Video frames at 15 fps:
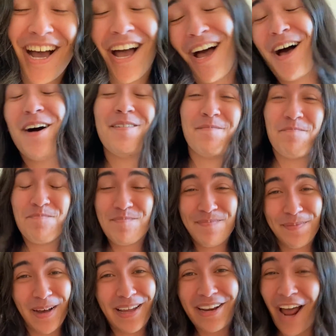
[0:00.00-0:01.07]

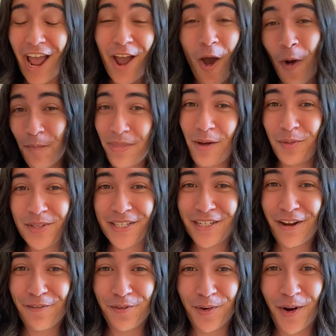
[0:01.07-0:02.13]
But I hope that was
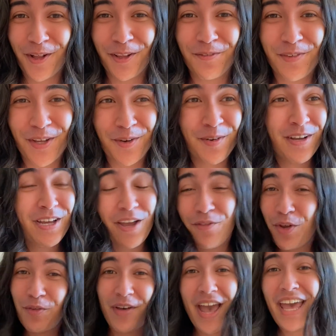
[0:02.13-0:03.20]
enough for all of you. If
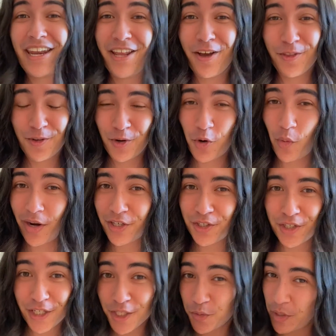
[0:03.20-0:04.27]
you have any other
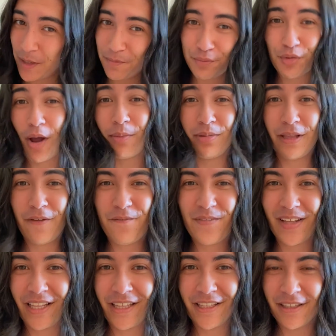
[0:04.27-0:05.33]
questions, we can probably
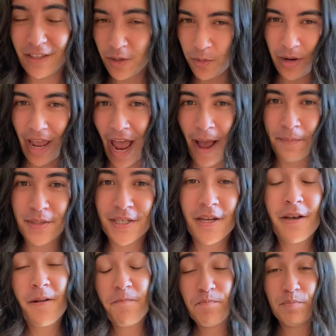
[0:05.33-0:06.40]
fill in the little gaps,
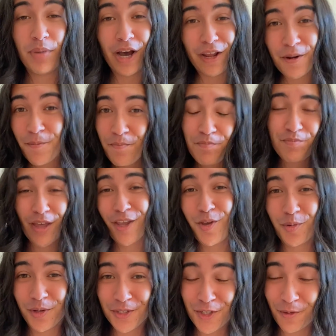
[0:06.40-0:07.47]
but thank you
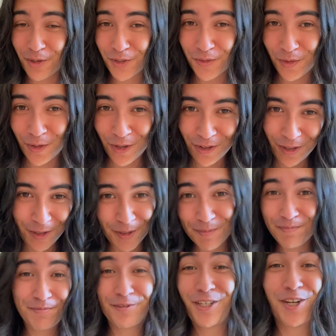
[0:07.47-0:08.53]
all so much for
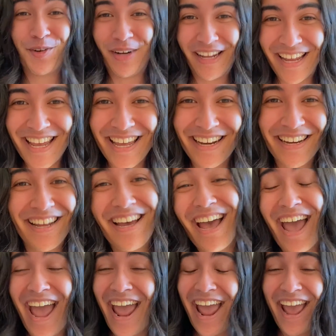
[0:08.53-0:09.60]
tuning in.
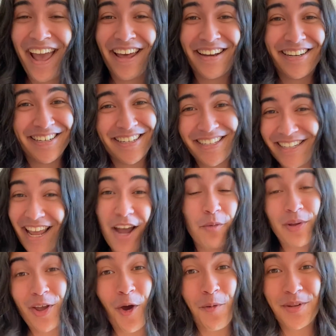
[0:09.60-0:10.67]
And yeah,
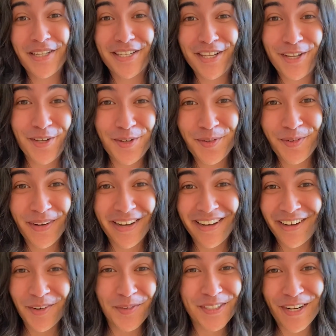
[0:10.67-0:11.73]
we hope to see
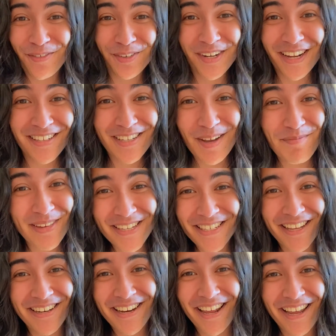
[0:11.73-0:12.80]
you whichever next coming
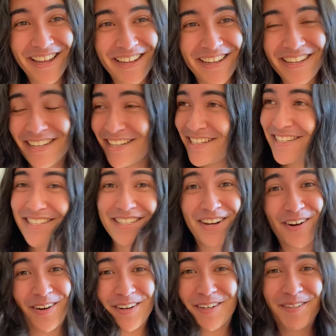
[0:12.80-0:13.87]
Sunday is
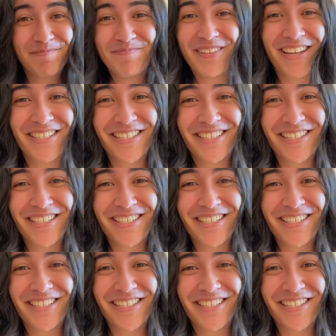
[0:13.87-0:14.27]
our next